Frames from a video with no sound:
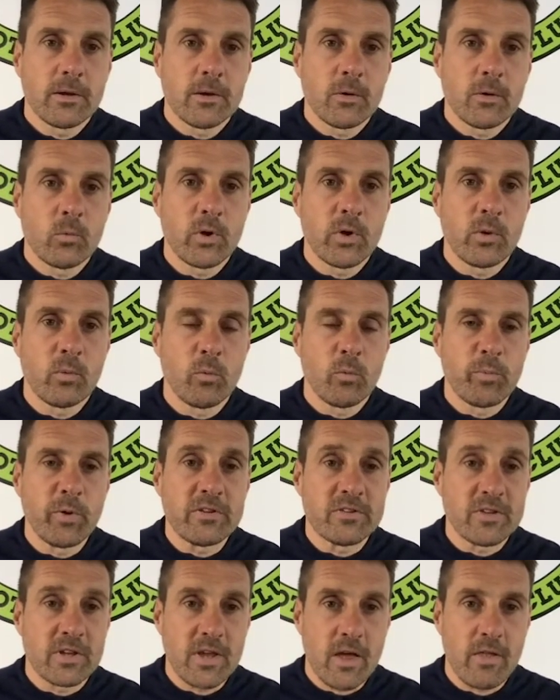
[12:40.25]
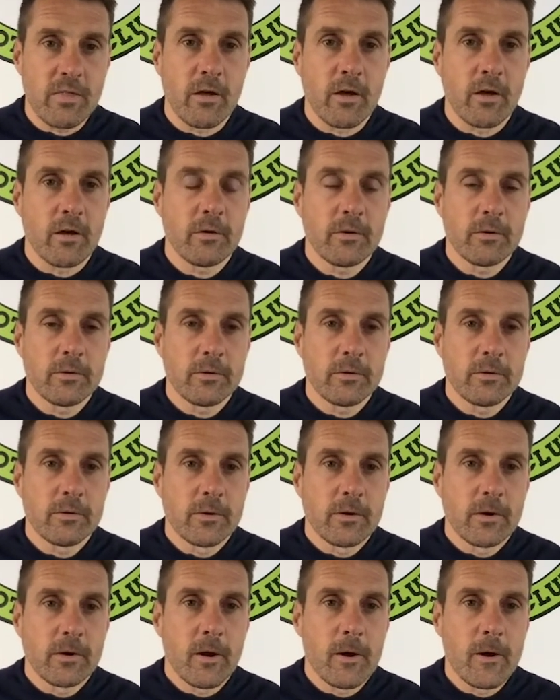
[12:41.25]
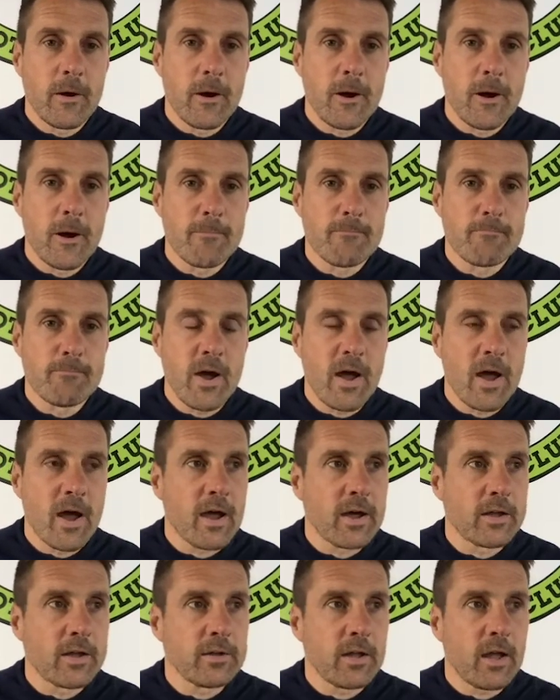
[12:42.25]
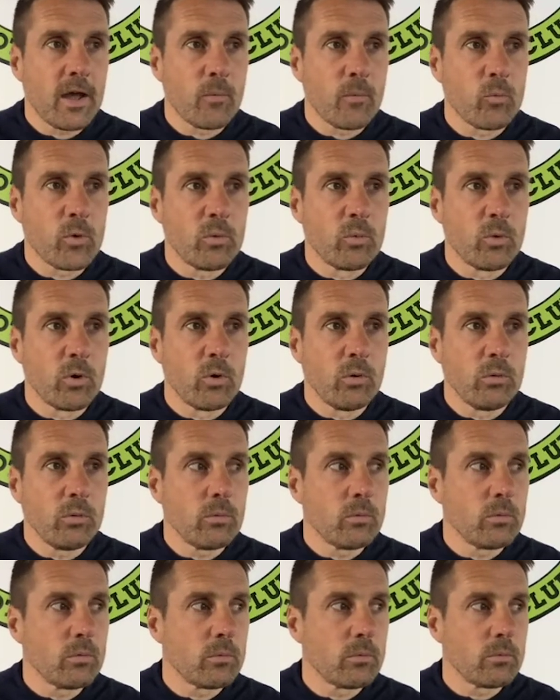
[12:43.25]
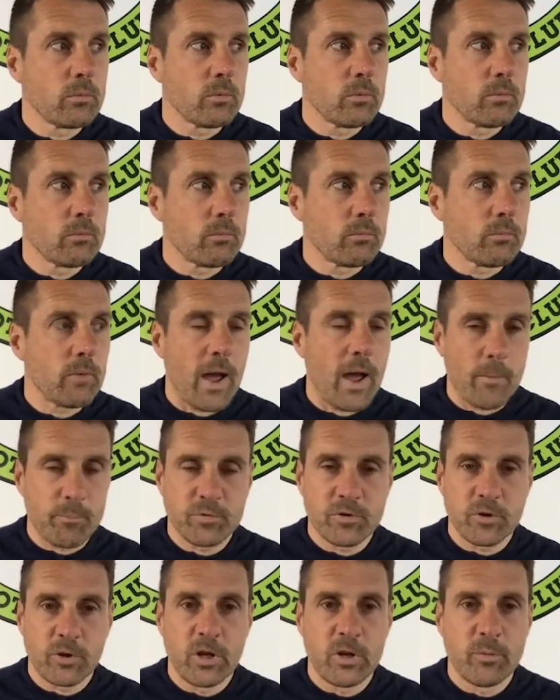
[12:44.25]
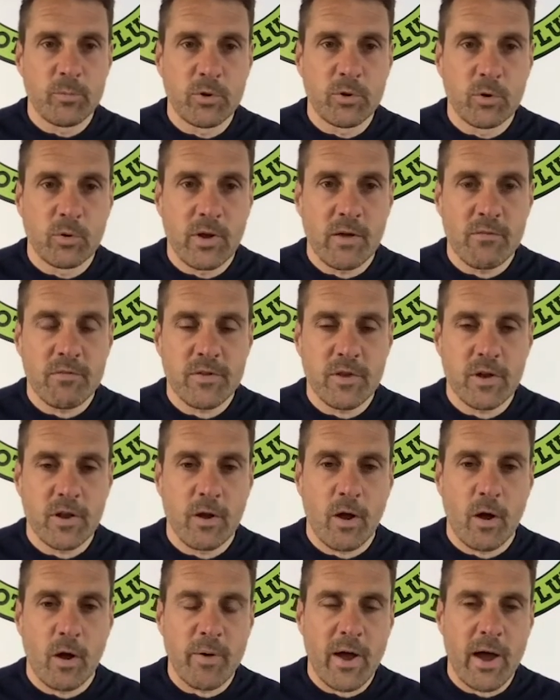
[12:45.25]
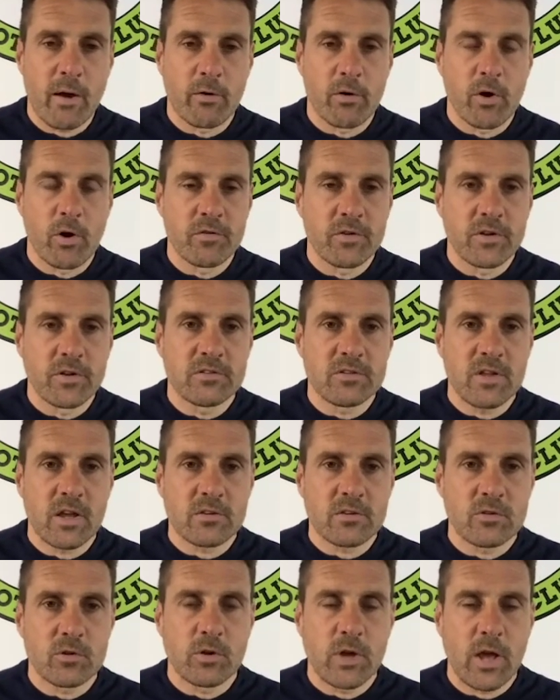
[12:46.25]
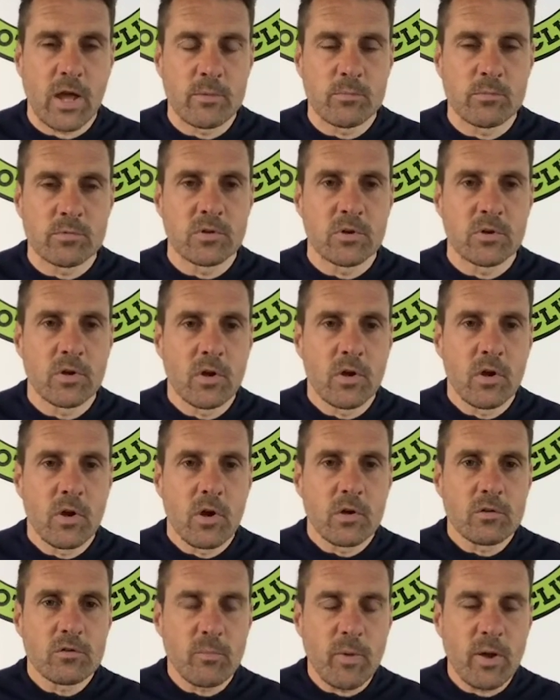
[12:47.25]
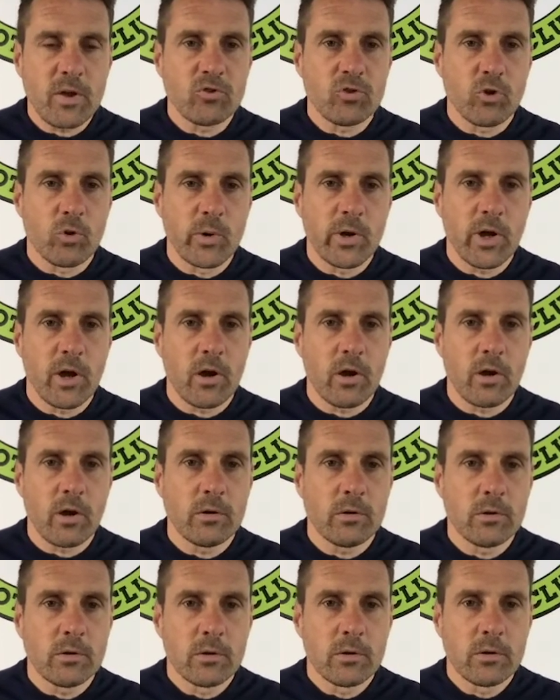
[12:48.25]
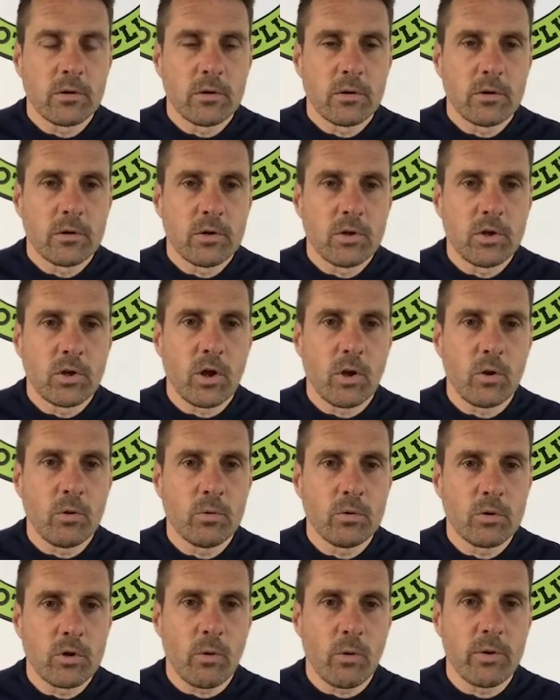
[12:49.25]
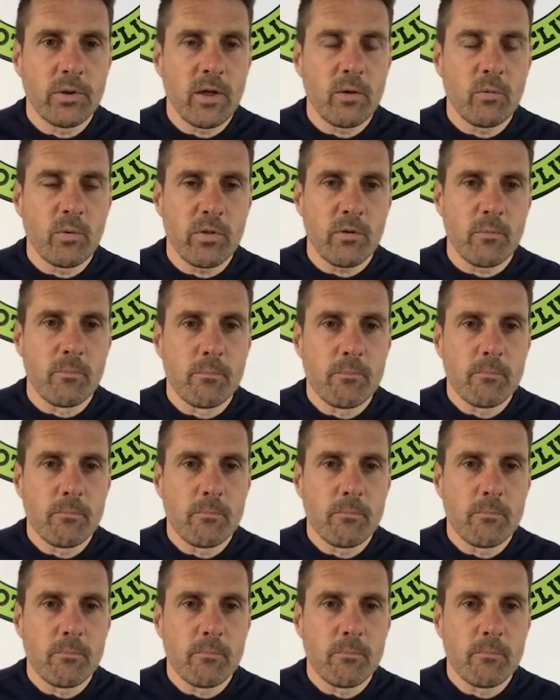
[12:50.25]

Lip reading: We will be together, and we will absolutely be doing everything in our power over these next 2 games to make sure we are, going there with them.